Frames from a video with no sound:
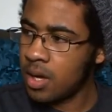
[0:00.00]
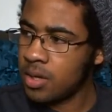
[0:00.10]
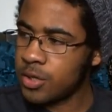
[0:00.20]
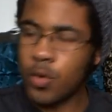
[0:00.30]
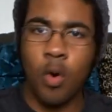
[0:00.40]

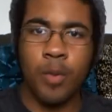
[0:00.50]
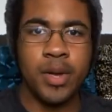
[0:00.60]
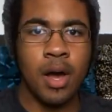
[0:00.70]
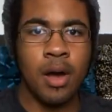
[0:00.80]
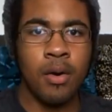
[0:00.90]

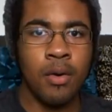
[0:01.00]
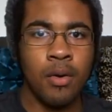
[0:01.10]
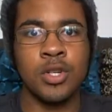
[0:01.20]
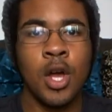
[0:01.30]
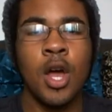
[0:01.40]
Scorpio,
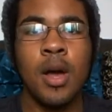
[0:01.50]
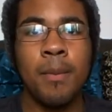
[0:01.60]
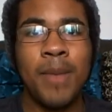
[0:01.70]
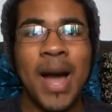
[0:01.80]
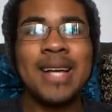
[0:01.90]

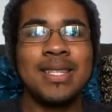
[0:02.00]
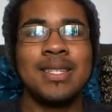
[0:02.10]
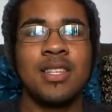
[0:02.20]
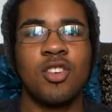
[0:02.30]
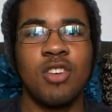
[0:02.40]
Pisces
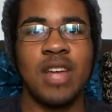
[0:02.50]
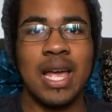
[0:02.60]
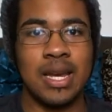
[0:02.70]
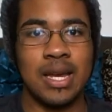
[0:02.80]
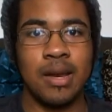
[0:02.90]
is
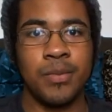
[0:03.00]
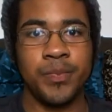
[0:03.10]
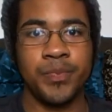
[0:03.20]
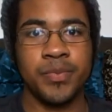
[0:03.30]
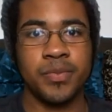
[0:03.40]
created.
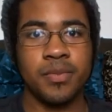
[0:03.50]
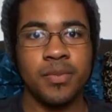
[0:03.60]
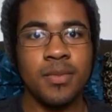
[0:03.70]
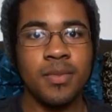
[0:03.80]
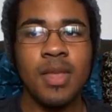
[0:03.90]

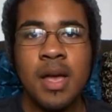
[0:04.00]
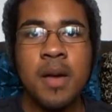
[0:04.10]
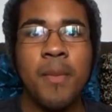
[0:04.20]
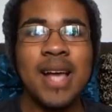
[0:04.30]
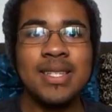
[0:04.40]

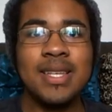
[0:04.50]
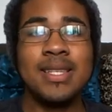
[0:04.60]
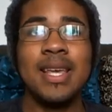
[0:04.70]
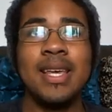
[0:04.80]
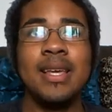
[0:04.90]
Pisces
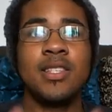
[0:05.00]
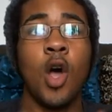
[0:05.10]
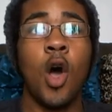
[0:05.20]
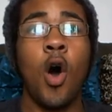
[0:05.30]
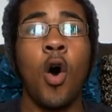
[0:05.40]
is
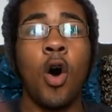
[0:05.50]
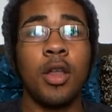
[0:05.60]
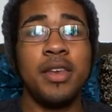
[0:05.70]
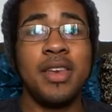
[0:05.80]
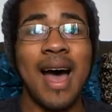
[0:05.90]
all
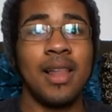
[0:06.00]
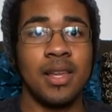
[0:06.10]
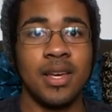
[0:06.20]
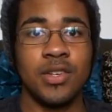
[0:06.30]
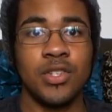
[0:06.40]

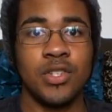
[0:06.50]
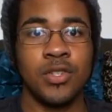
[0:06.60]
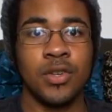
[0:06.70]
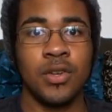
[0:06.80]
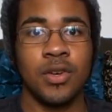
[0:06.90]
knowledge.
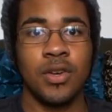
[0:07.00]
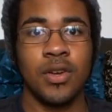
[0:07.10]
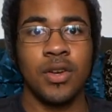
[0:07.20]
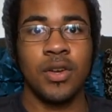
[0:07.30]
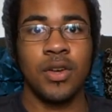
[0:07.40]

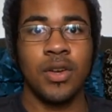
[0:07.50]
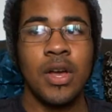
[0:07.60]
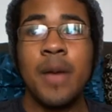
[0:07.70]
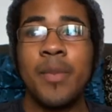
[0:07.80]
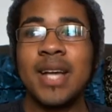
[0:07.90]

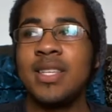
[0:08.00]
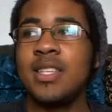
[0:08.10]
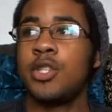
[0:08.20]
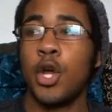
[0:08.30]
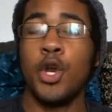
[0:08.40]

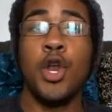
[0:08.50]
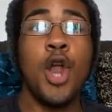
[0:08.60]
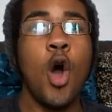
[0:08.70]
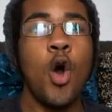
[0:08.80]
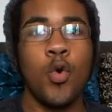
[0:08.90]
Pisces
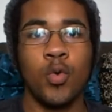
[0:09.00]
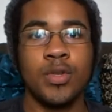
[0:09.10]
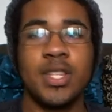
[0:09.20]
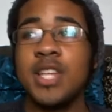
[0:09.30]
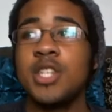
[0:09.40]

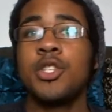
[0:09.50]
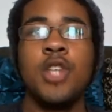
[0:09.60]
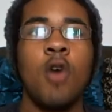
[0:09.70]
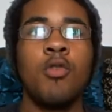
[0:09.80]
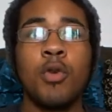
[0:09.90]
knows. They just
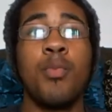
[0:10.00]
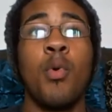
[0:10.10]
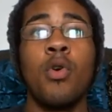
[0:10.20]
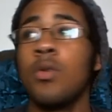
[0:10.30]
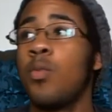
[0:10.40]
know. They're
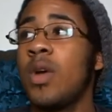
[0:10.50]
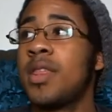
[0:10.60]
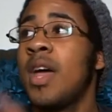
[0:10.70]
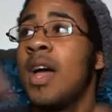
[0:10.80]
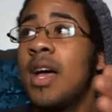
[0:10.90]
born
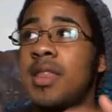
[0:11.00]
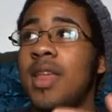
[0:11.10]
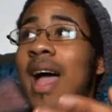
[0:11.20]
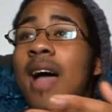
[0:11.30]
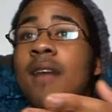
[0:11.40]
with
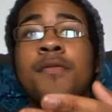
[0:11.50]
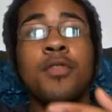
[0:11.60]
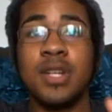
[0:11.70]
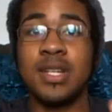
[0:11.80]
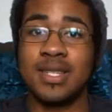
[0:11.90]

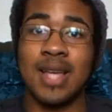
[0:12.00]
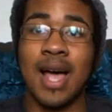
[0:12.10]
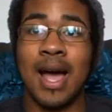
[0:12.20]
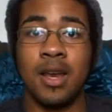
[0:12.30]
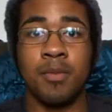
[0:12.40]
every
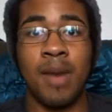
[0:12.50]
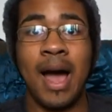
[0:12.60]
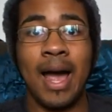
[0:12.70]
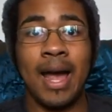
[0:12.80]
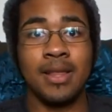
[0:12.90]
sign
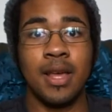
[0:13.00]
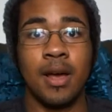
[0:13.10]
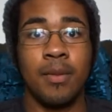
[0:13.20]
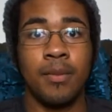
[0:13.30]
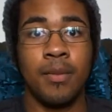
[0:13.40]
behind
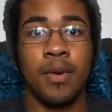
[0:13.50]
them.